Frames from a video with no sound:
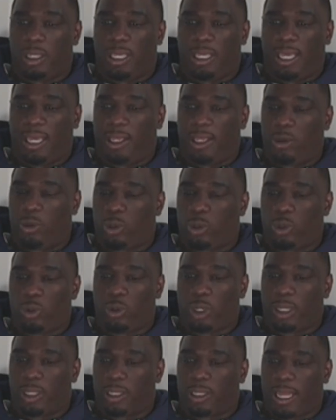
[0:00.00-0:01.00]
you
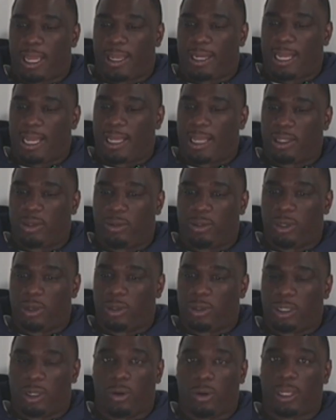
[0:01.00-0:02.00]
could like you
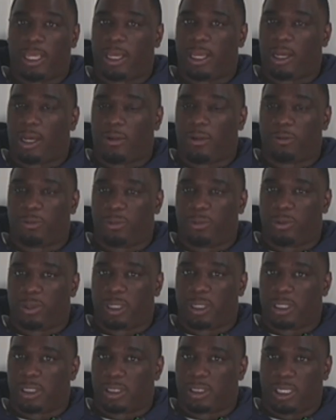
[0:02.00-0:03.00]
don't get comfortable
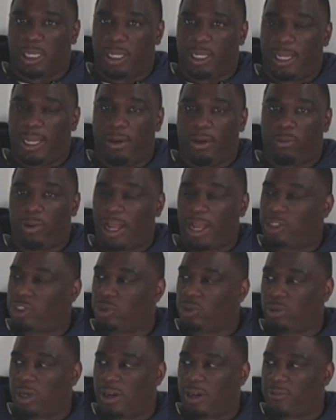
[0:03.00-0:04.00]
because they'll
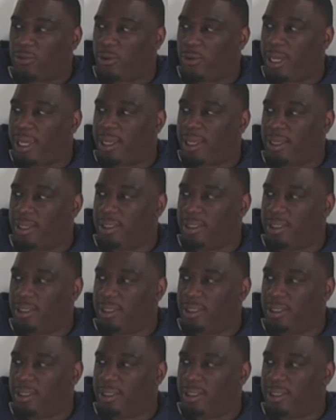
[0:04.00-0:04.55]
write you off quick.